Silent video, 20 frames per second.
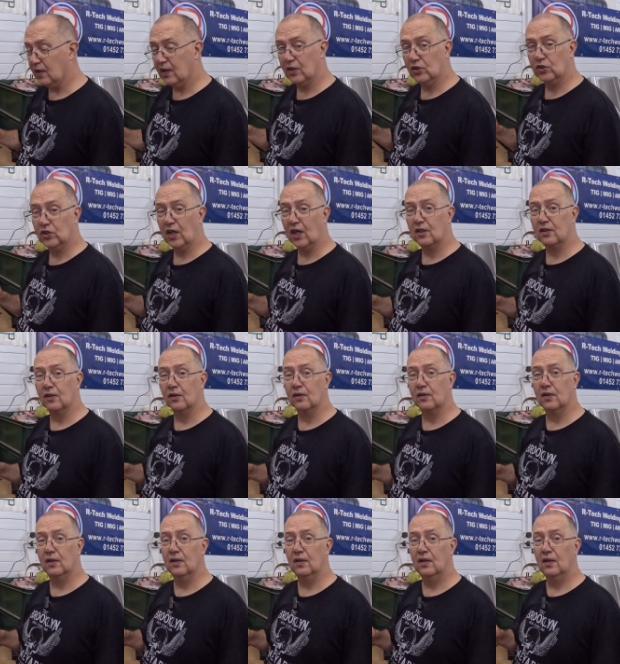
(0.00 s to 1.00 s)
it shattered,
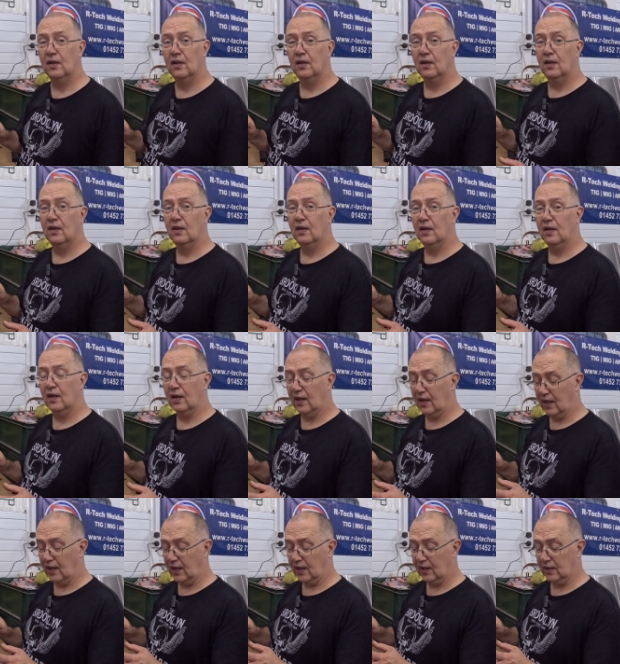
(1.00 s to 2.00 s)

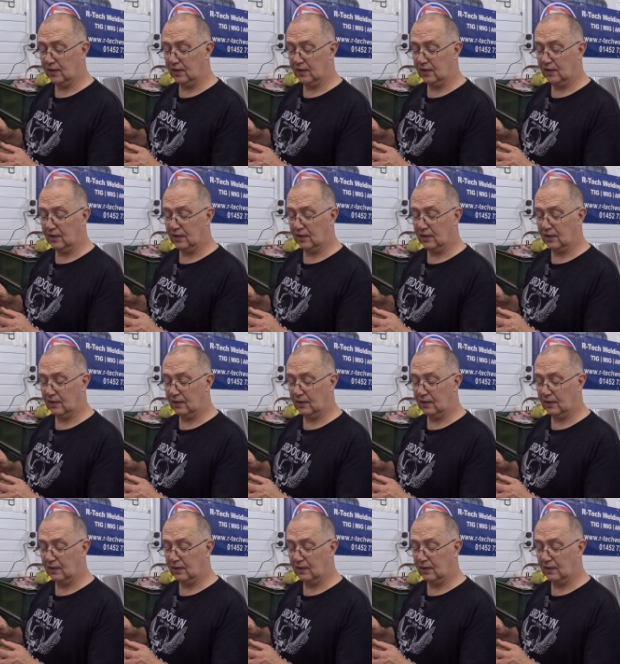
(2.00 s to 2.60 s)
and